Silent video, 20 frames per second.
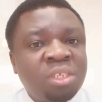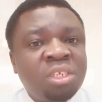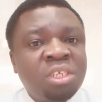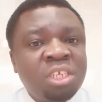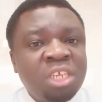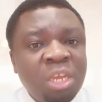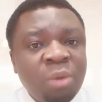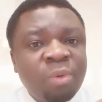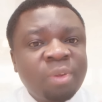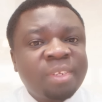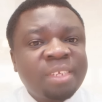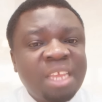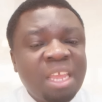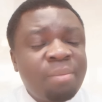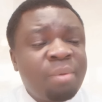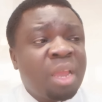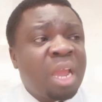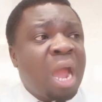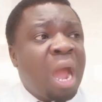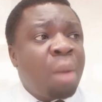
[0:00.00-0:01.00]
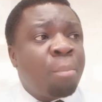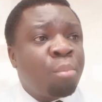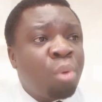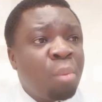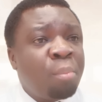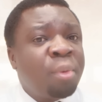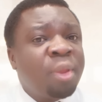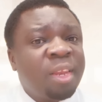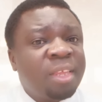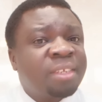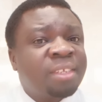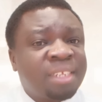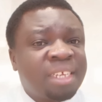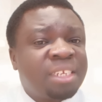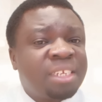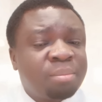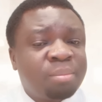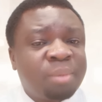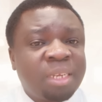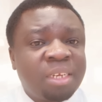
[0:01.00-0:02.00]
He was giving a populist
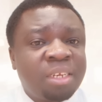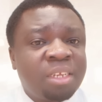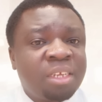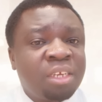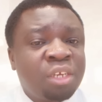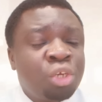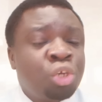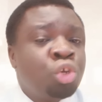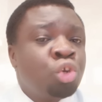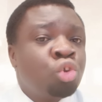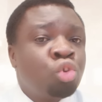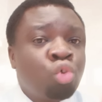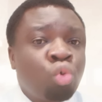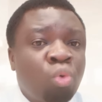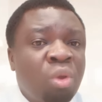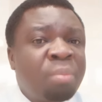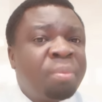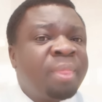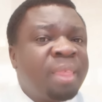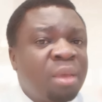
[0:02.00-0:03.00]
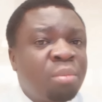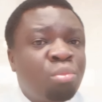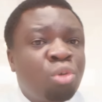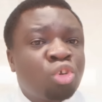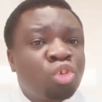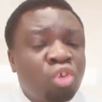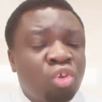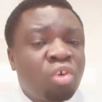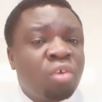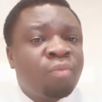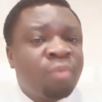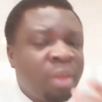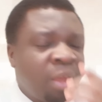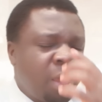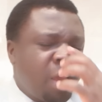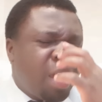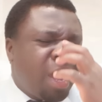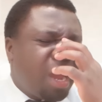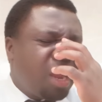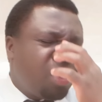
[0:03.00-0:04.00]
statement to whip the emotion of,
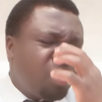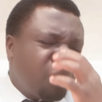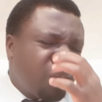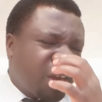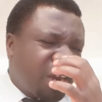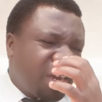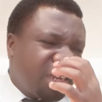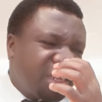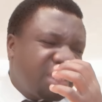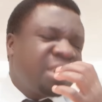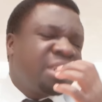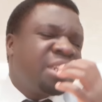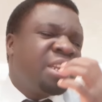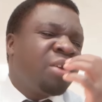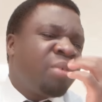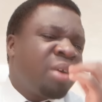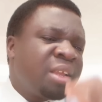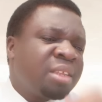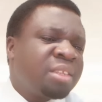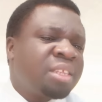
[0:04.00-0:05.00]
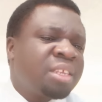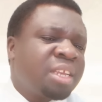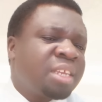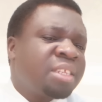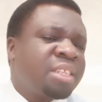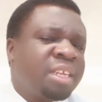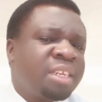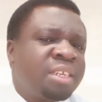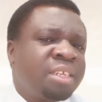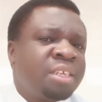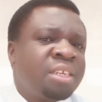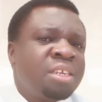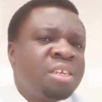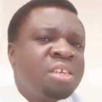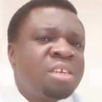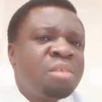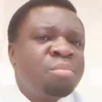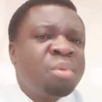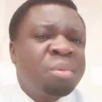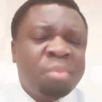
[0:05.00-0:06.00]
and you can see the worst thing is that
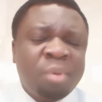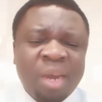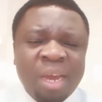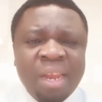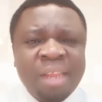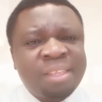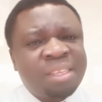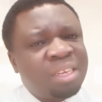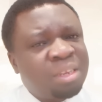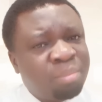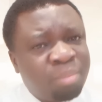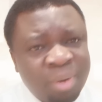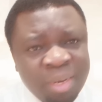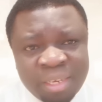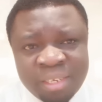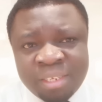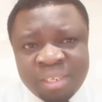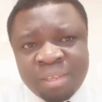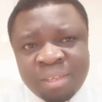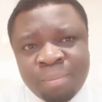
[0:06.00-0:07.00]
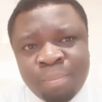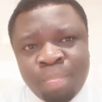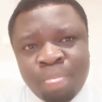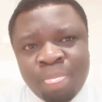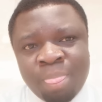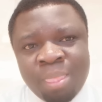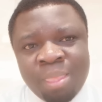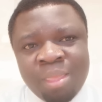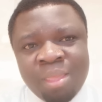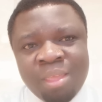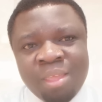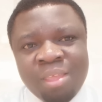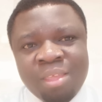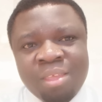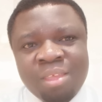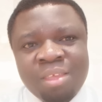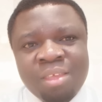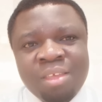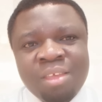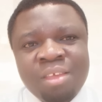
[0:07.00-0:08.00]
people are celebrating.
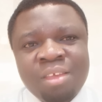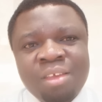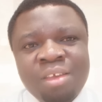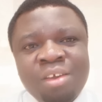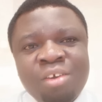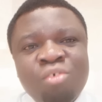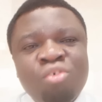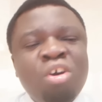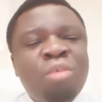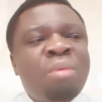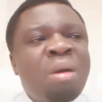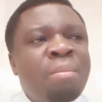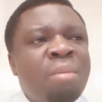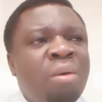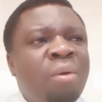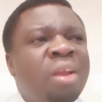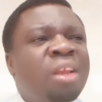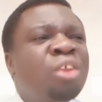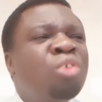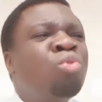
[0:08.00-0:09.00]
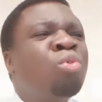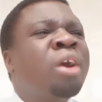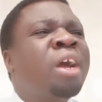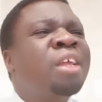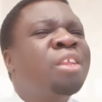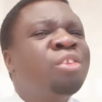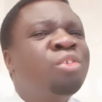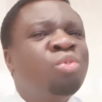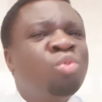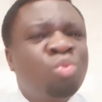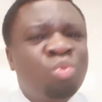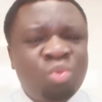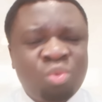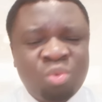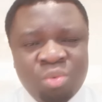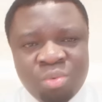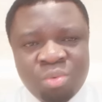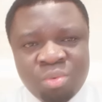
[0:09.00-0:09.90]
Wamama waliruka juu,